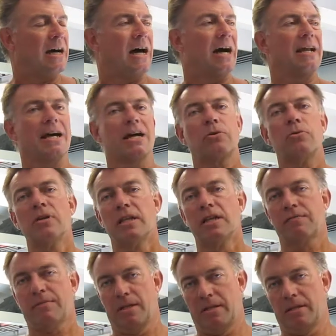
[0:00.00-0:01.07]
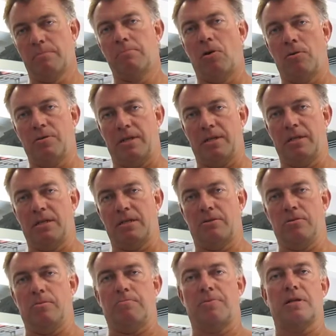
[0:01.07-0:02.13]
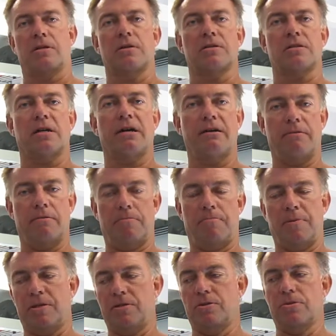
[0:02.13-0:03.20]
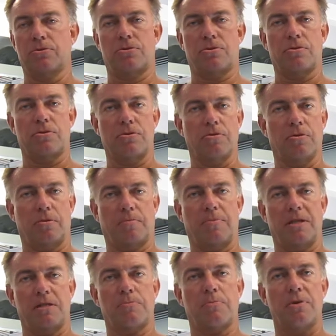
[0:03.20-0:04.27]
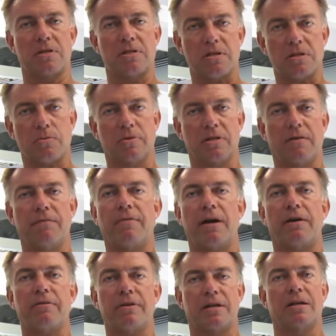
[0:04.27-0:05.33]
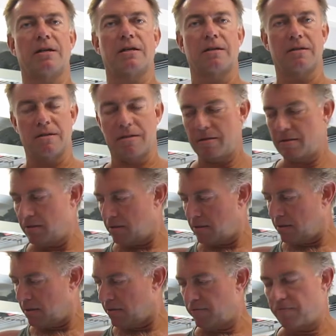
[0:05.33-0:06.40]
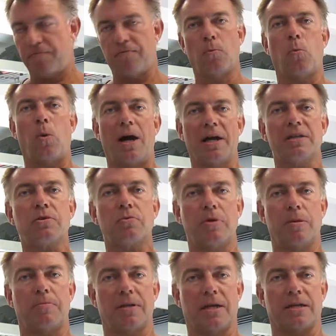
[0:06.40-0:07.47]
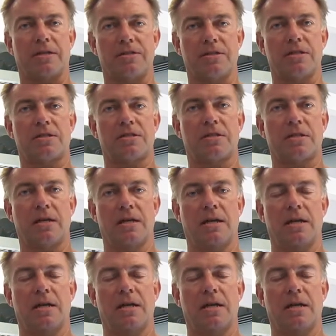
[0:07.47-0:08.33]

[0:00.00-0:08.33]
And I could lift a little more than he could, because I have been used to doing bench presses with a very wide grip like this.